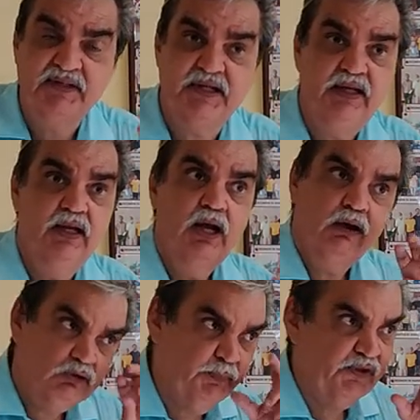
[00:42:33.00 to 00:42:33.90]
up and say,
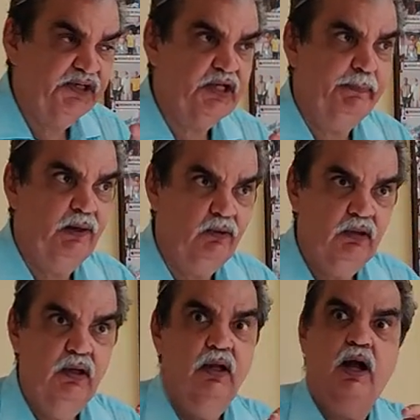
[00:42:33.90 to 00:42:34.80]
how's the project shaping
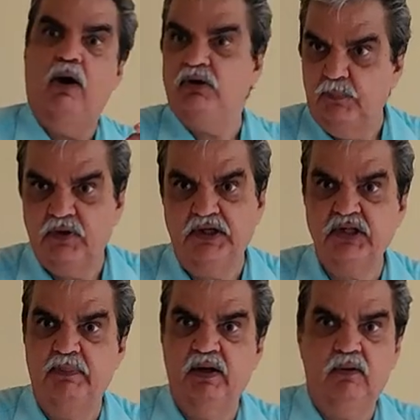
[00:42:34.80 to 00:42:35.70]
out? How's the
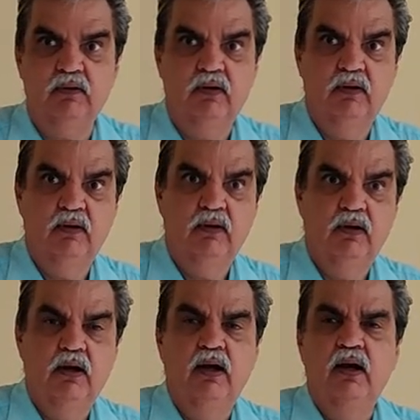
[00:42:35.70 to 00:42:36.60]
project shaping out?
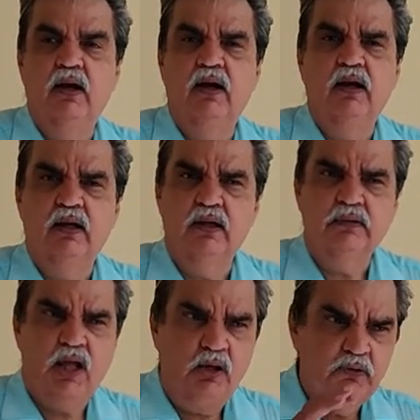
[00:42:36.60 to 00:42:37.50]

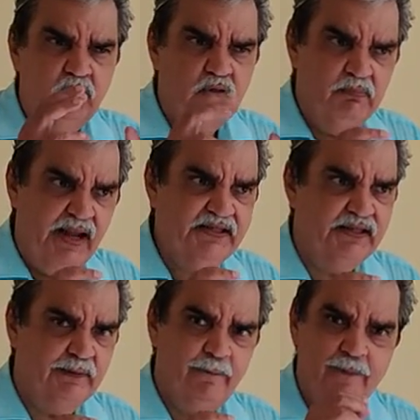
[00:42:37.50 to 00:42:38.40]
Now you
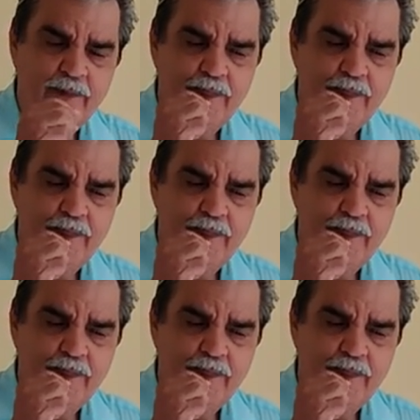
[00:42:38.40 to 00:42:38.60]
imagine